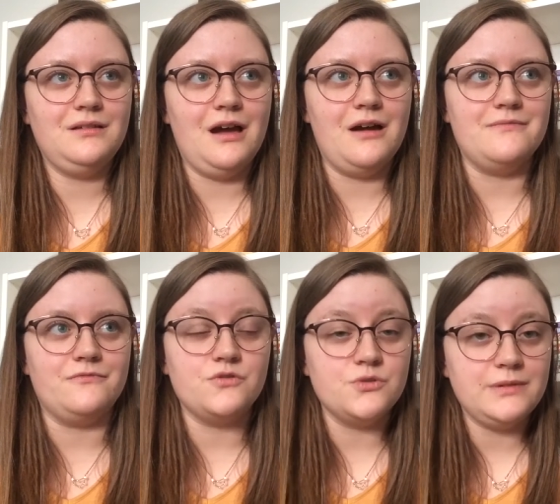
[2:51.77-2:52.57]

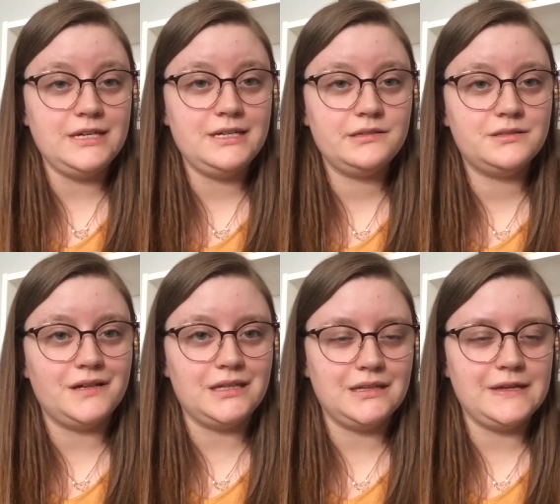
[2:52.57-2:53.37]
Ruby, so
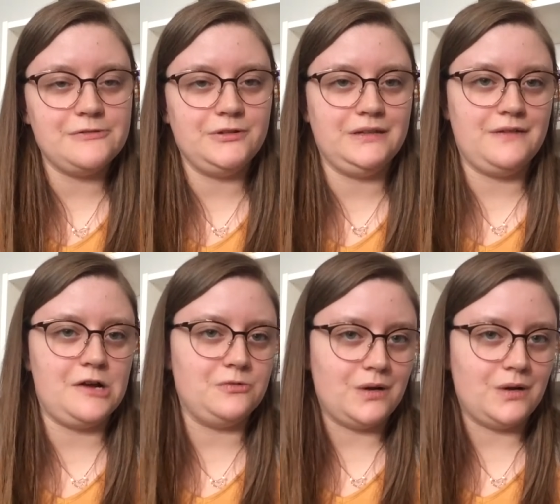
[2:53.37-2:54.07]
I think they've only found